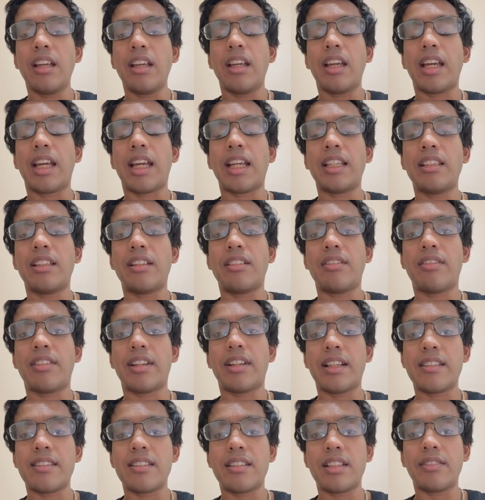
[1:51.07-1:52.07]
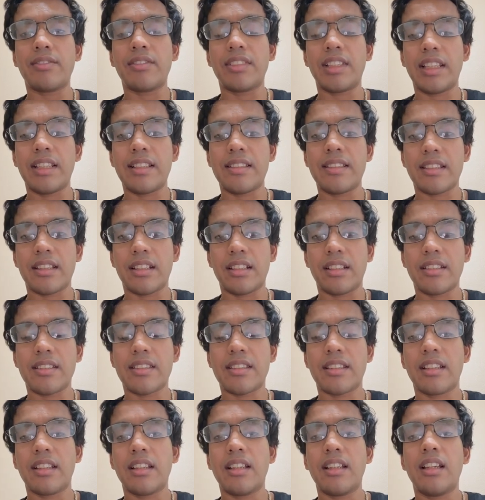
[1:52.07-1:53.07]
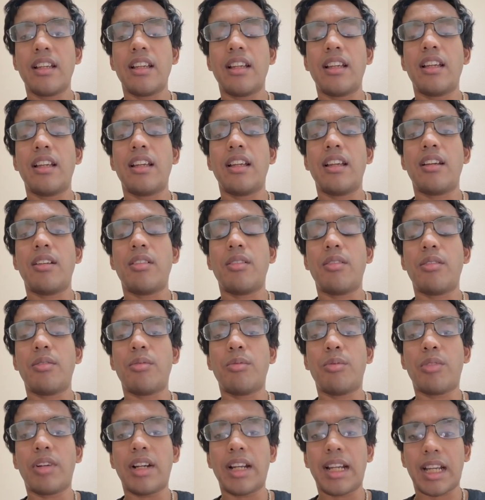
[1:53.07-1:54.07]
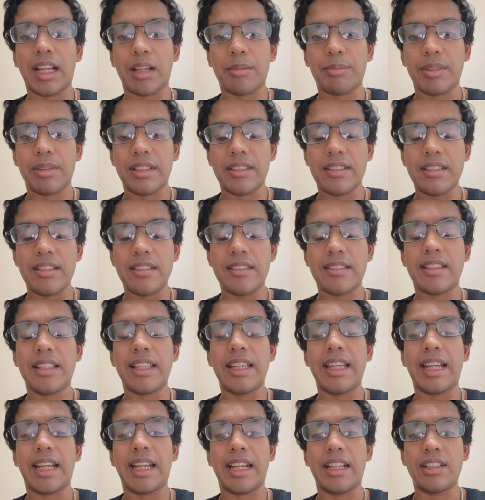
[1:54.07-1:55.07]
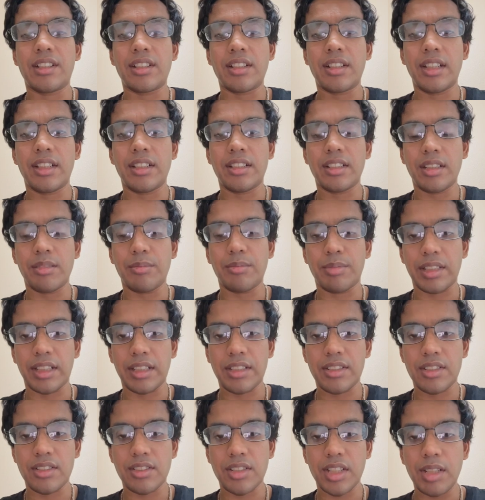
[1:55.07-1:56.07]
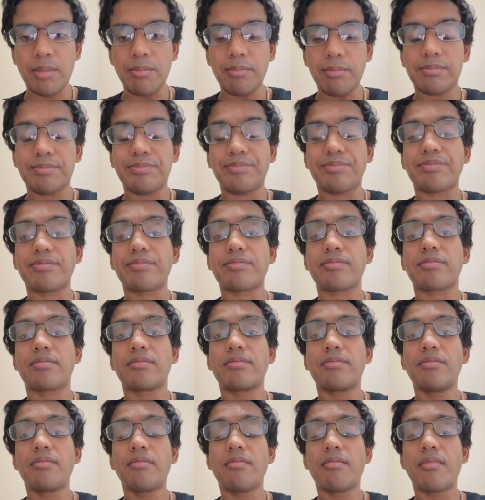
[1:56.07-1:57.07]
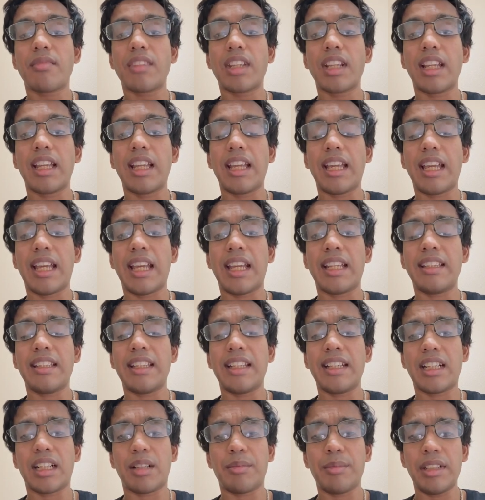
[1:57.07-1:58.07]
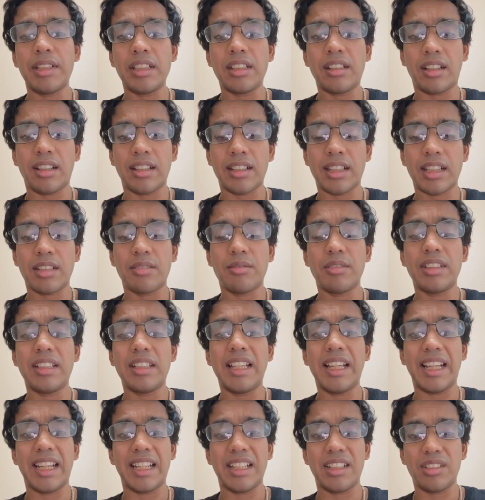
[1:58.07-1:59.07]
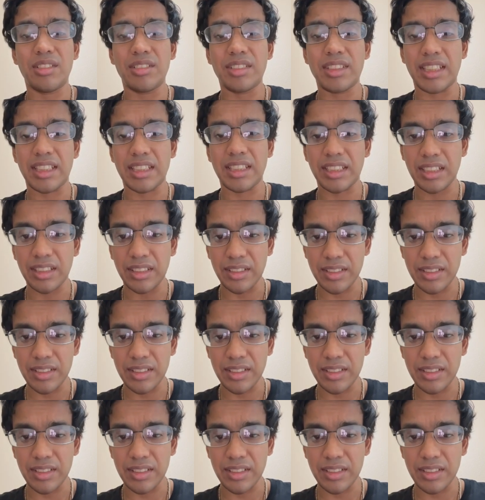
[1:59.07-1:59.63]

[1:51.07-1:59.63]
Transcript: And the rest of these cells, what happens is they enter into the bloodstream and they come in contact with the endothelial